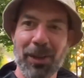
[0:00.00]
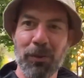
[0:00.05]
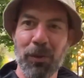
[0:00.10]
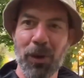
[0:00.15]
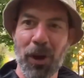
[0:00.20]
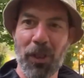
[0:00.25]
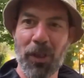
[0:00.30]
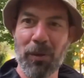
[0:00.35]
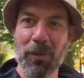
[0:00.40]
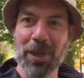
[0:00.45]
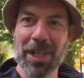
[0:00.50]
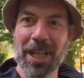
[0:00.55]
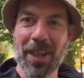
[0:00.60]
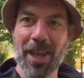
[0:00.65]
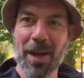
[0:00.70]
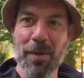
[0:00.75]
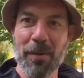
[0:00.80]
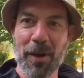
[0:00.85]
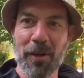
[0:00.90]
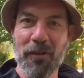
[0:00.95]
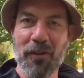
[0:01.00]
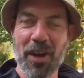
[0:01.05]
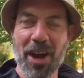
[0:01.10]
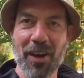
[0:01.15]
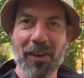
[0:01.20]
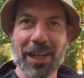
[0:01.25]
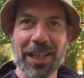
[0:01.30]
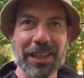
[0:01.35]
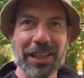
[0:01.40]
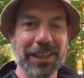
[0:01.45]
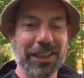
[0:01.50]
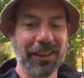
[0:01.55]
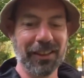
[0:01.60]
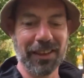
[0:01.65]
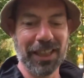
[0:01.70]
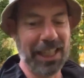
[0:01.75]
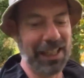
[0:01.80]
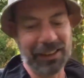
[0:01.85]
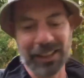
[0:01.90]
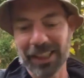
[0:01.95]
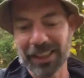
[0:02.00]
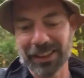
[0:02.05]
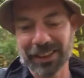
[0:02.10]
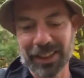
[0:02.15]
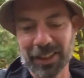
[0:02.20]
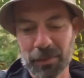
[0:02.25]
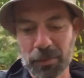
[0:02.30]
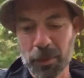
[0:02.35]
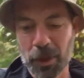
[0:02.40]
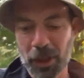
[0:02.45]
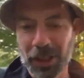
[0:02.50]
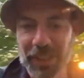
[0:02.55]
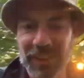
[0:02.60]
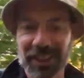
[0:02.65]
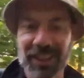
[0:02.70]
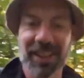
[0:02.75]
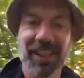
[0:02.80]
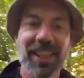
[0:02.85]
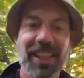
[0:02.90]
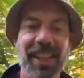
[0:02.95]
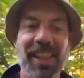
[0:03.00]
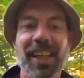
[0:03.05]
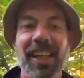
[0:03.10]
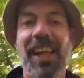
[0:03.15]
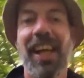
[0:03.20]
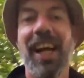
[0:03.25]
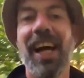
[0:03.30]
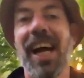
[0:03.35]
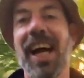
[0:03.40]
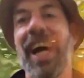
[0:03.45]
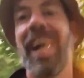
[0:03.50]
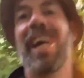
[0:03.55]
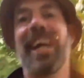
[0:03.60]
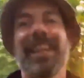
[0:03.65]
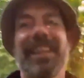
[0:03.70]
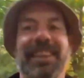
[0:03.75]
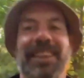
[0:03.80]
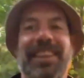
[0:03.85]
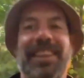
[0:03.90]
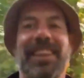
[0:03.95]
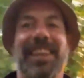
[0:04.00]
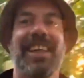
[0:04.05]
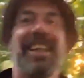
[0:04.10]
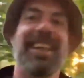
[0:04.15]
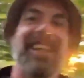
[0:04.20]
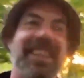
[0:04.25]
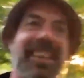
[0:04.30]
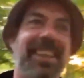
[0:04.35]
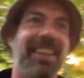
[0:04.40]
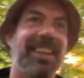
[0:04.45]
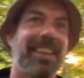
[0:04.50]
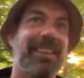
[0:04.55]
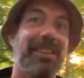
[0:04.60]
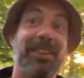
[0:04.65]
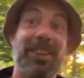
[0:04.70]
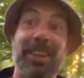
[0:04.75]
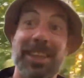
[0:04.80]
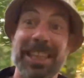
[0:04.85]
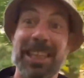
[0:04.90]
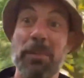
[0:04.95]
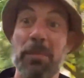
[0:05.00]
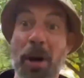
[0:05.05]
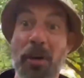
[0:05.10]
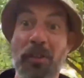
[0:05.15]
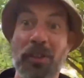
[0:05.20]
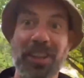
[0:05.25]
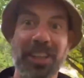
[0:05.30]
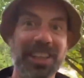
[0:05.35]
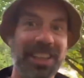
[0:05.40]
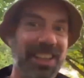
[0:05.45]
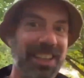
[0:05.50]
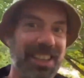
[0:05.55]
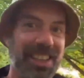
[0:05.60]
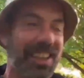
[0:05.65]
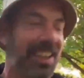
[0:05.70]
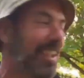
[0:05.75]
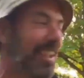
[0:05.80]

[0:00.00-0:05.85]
I think we can get there by ferry, so that that's in mind. And uh, see the puffins.